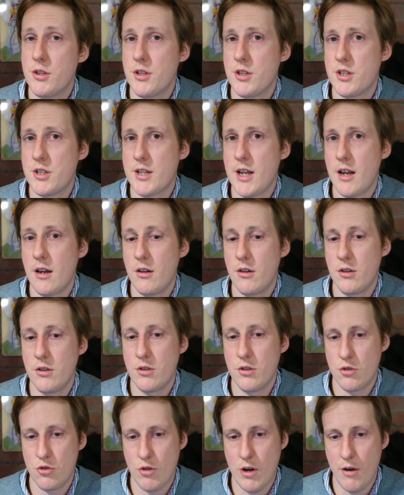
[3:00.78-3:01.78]
onto the
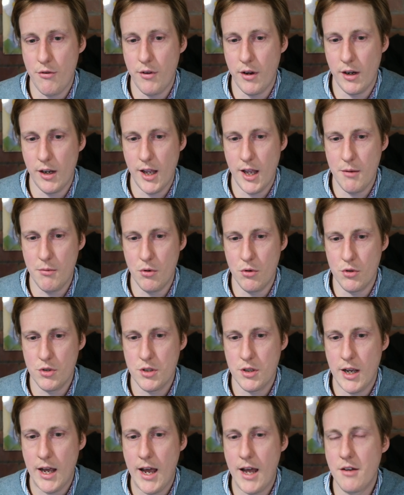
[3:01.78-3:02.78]
standard traffic
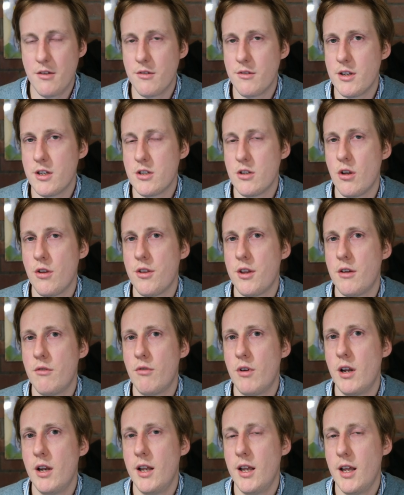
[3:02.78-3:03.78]
labels, and there's
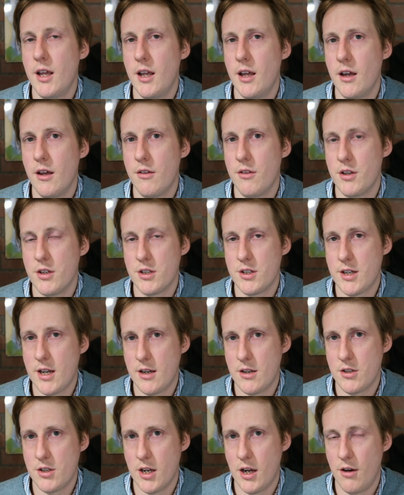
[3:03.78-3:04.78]
nothing really here that
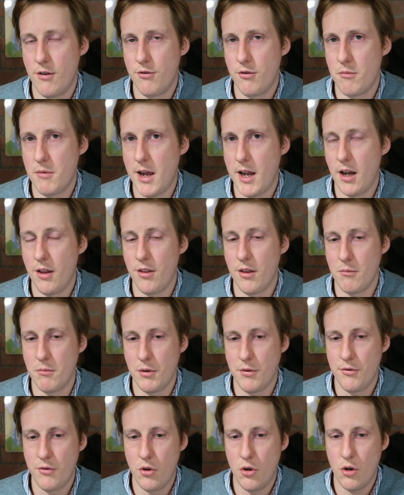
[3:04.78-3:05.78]
stands out from anything
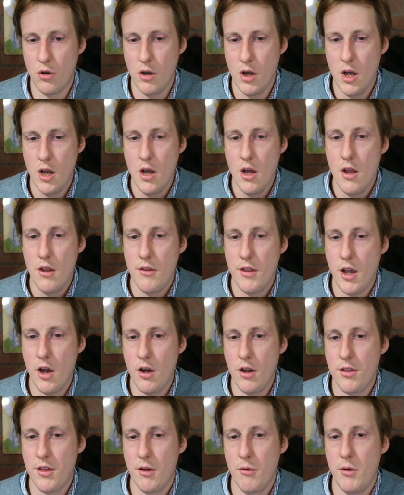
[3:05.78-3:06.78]
before. The
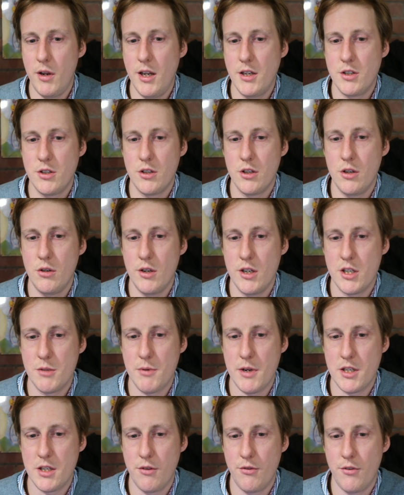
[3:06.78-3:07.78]
only thing we need to do is
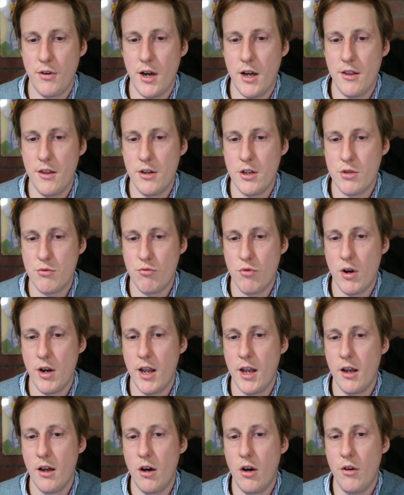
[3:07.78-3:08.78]
specify that it's
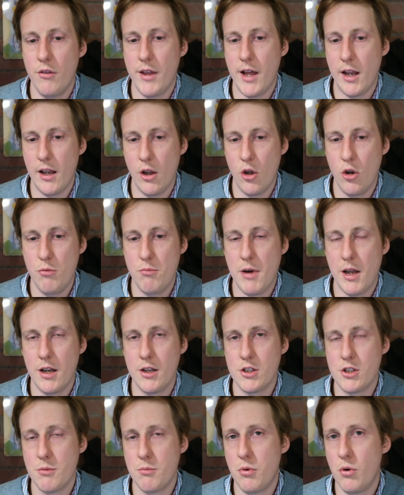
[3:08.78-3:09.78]
running on that load
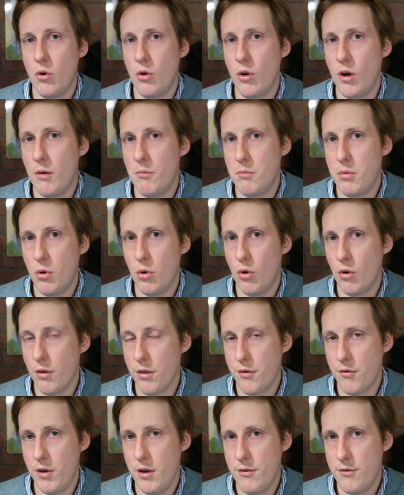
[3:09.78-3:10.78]
balancer port on
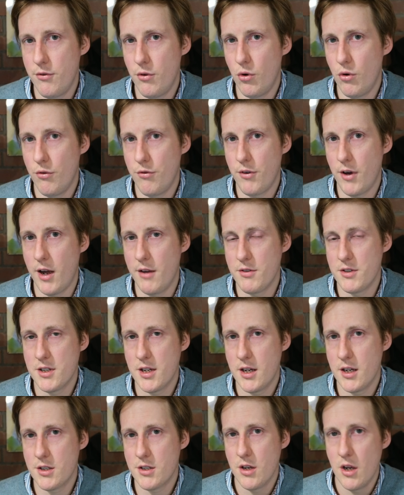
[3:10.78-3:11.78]
port three four five
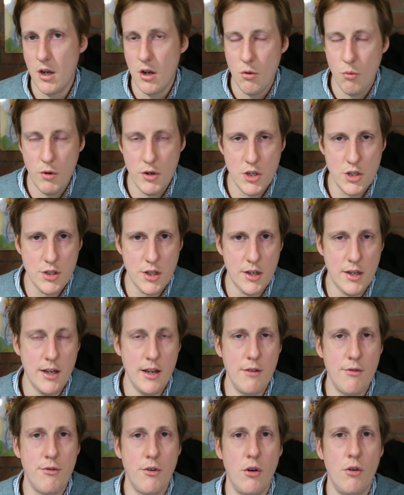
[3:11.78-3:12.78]
six, which is the
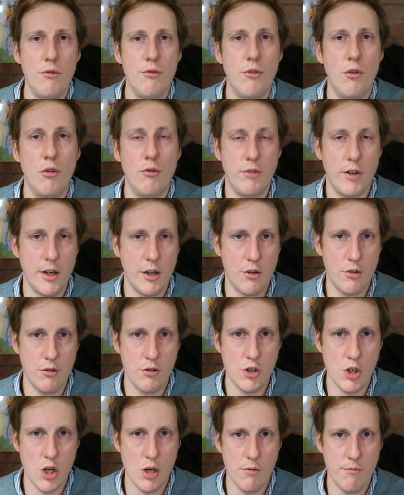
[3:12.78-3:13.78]
default for
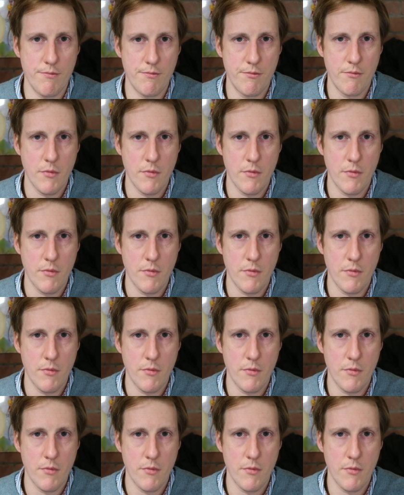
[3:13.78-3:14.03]
Vikunja.